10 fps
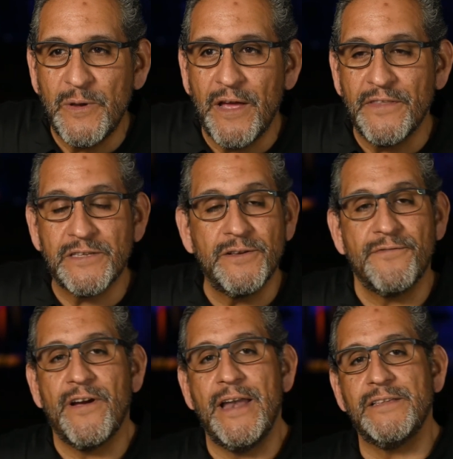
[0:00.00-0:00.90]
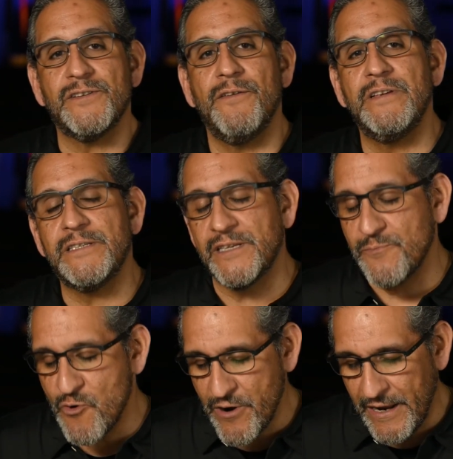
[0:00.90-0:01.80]
we on this Good Friday service
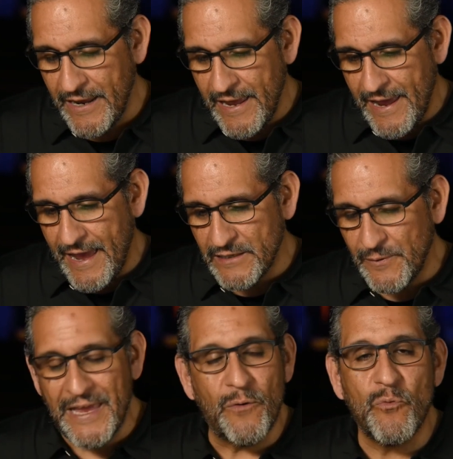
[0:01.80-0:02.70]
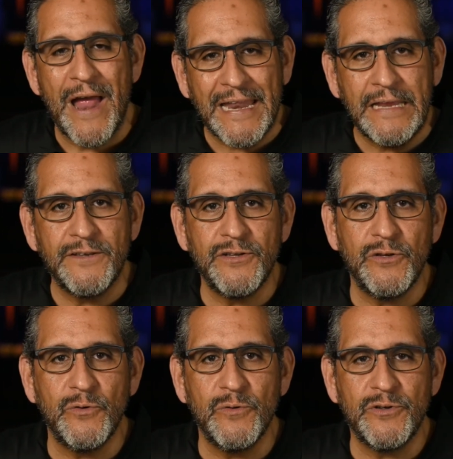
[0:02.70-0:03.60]
this morning, as we get ready
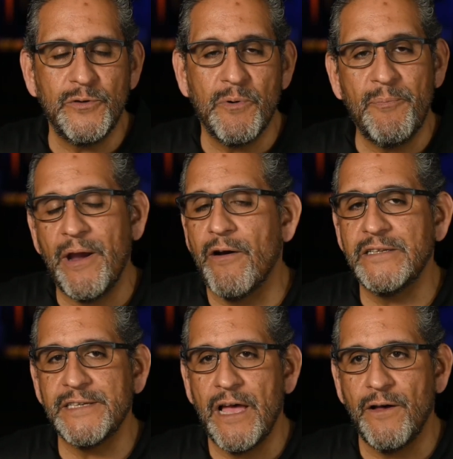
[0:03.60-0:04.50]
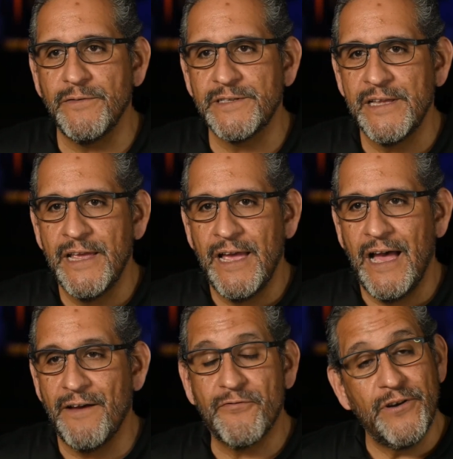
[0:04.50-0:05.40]
to prepare ourselves
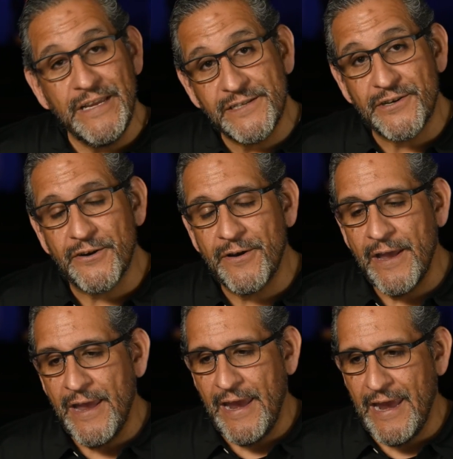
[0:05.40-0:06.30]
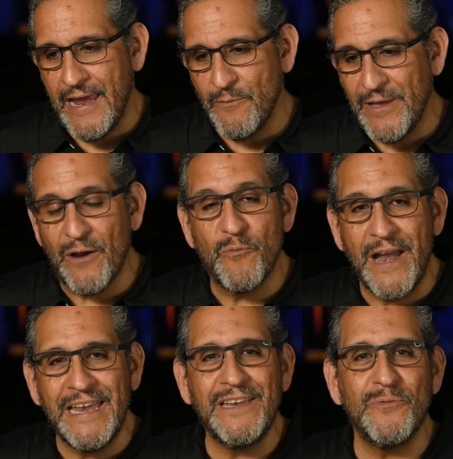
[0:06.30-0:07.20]
for Easter, and we get
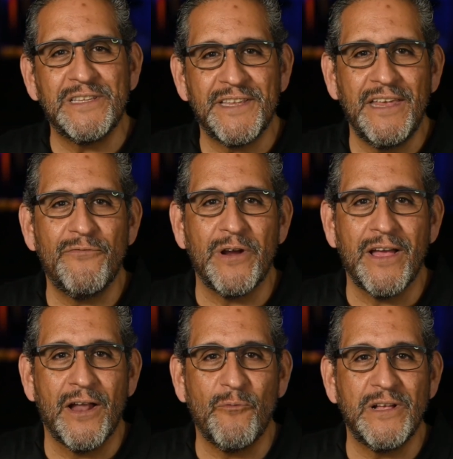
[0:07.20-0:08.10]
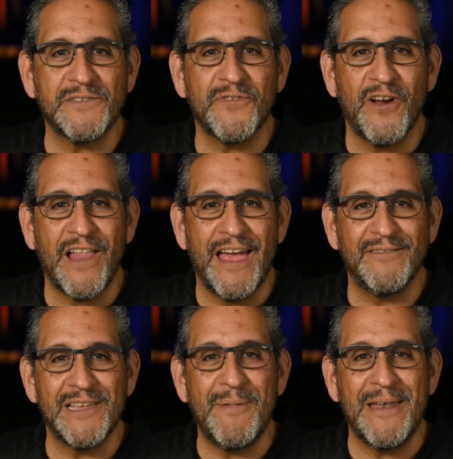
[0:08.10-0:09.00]
ready to receive what God wants for our
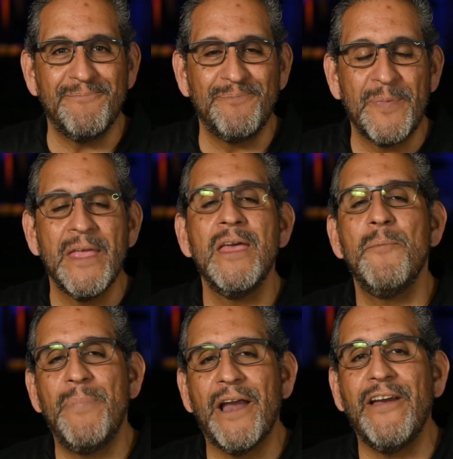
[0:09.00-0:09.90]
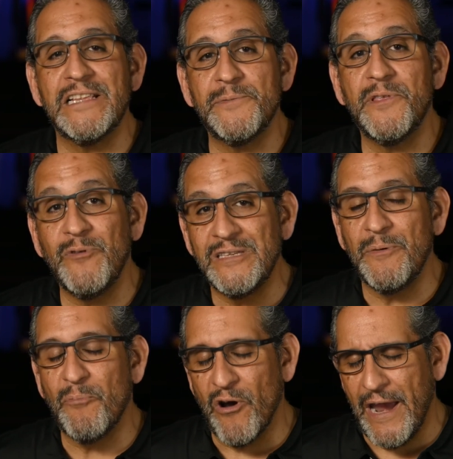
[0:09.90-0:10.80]
lives. Amen. Bow your heads with me as
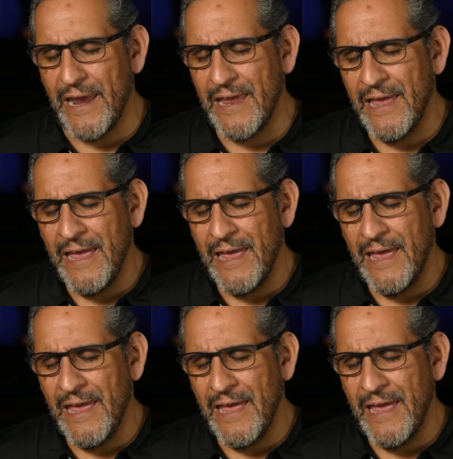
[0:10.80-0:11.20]
we pray.